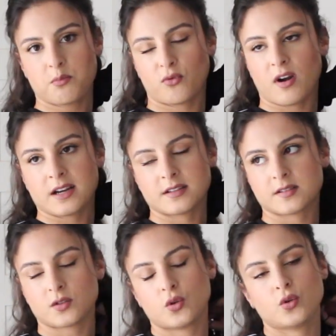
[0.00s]
a
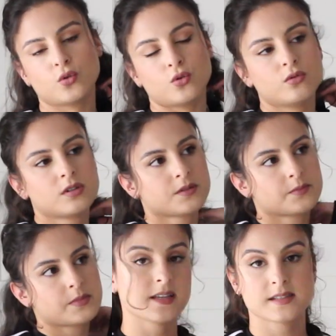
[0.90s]
brand called
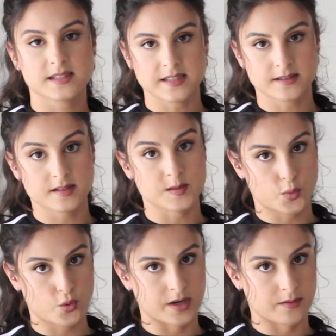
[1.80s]
Sisters
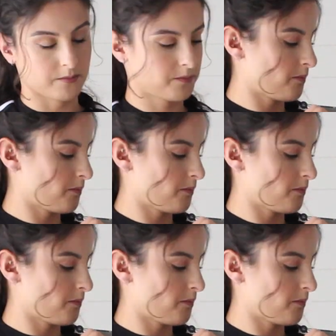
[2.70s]
Point.